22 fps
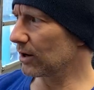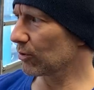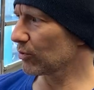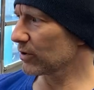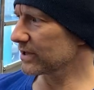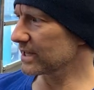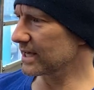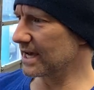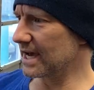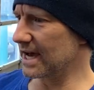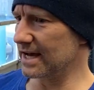
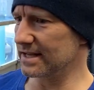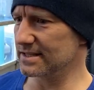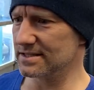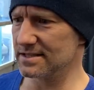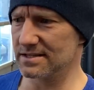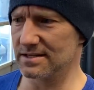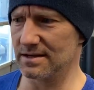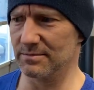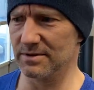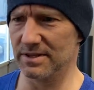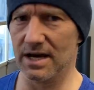where they had
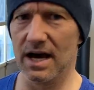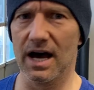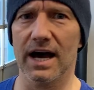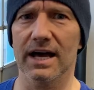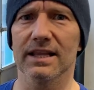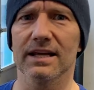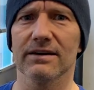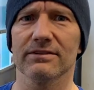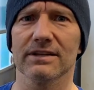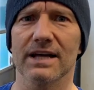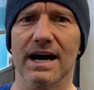some of the
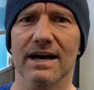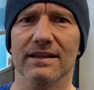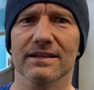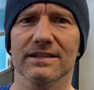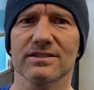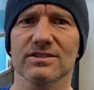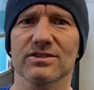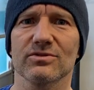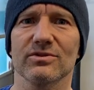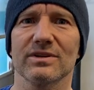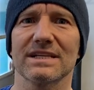high-level
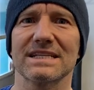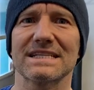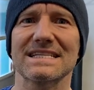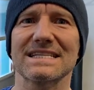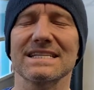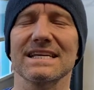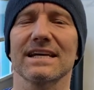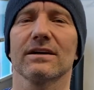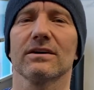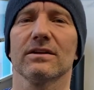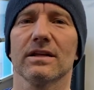athletes doing
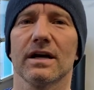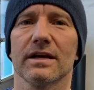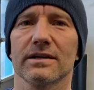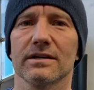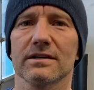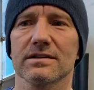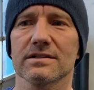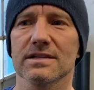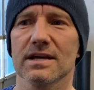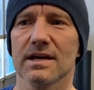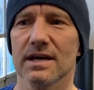single
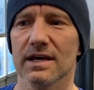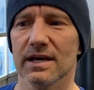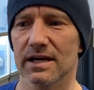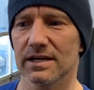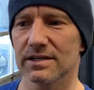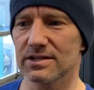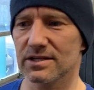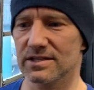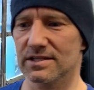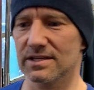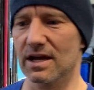unders,
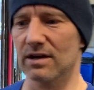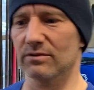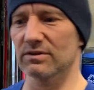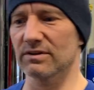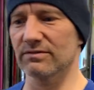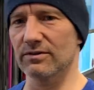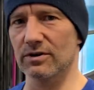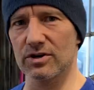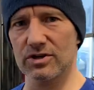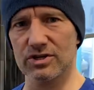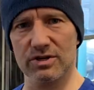and just that
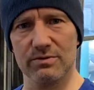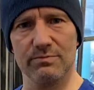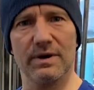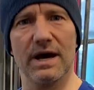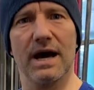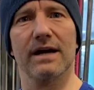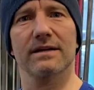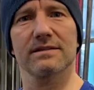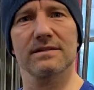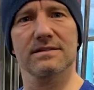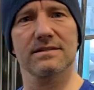reversion
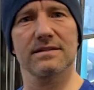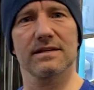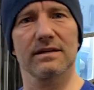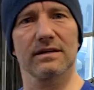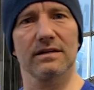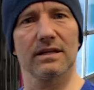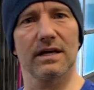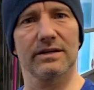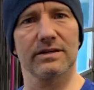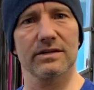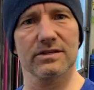back to
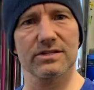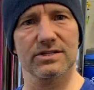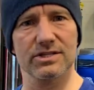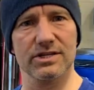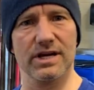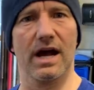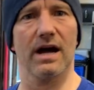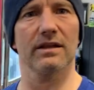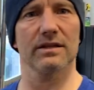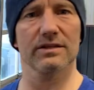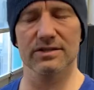single unders
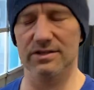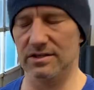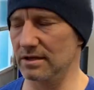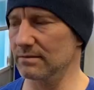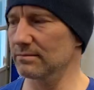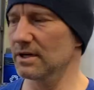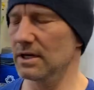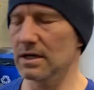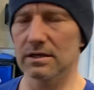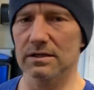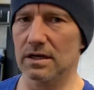challenged
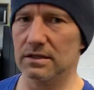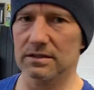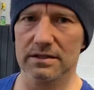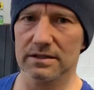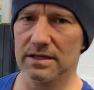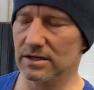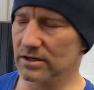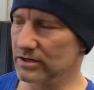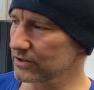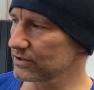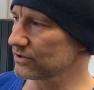them. Not that
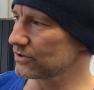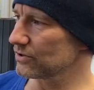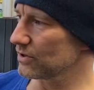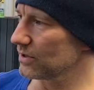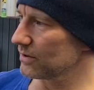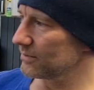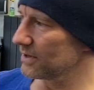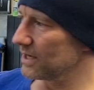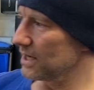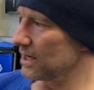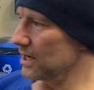they couldn't do
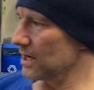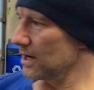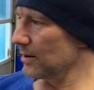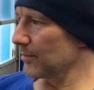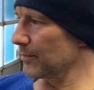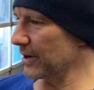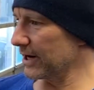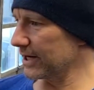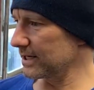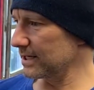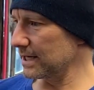them,
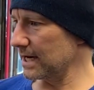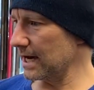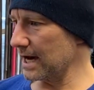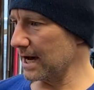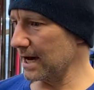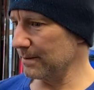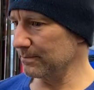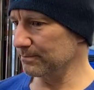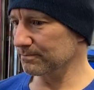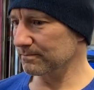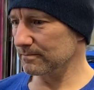but
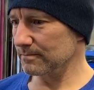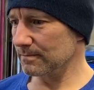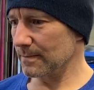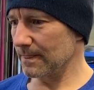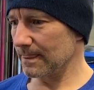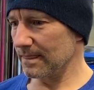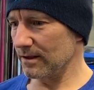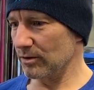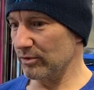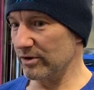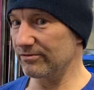
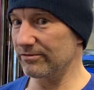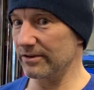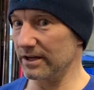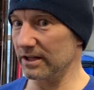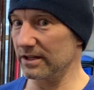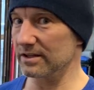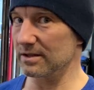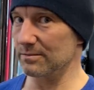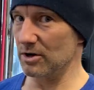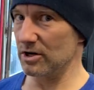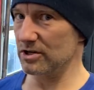we fail
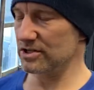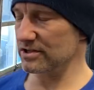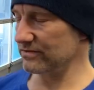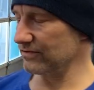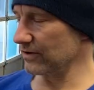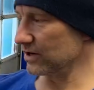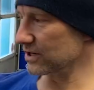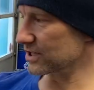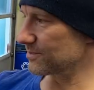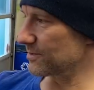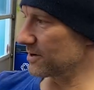at the margin of
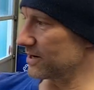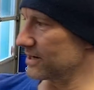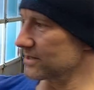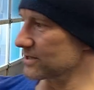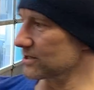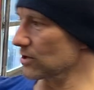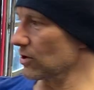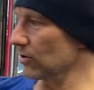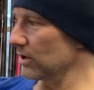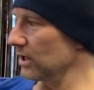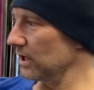our
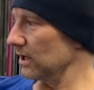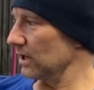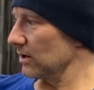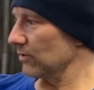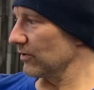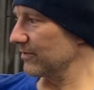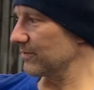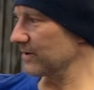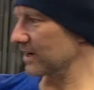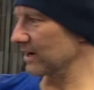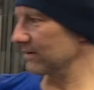experience. So
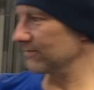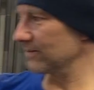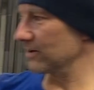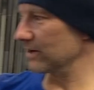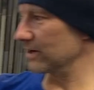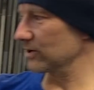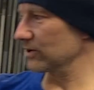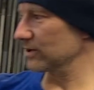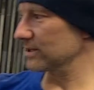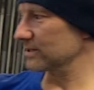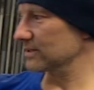we've become
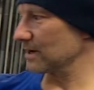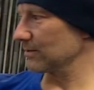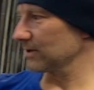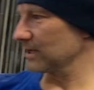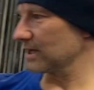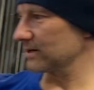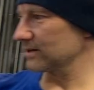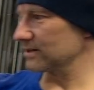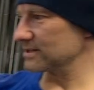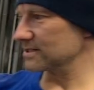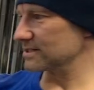very good at double
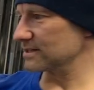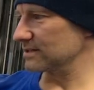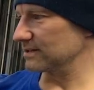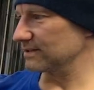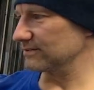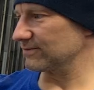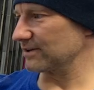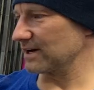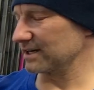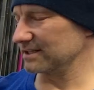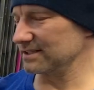unders.
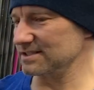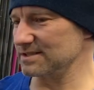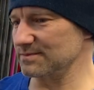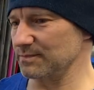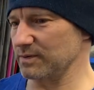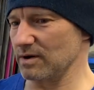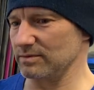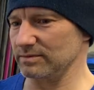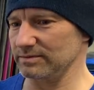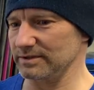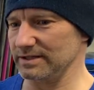In fact, it's
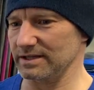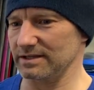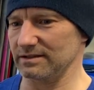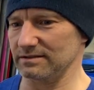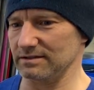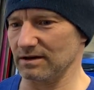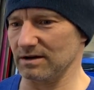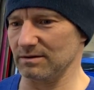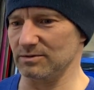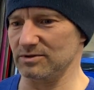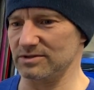probably
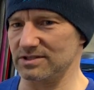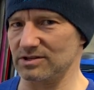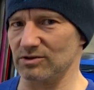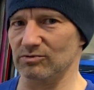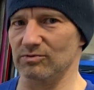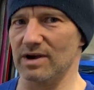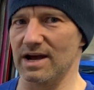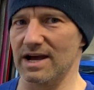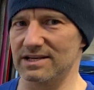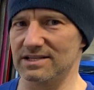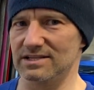almost a
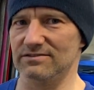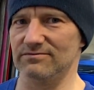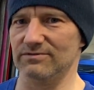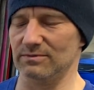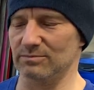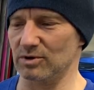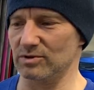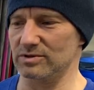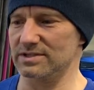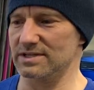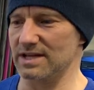rest for
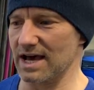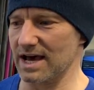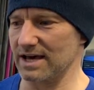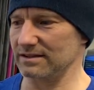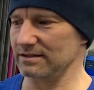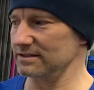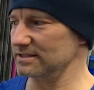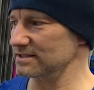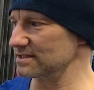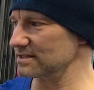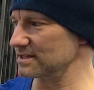most
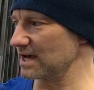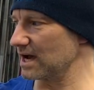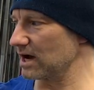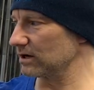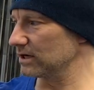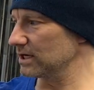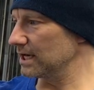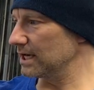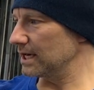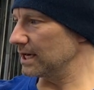athletes now.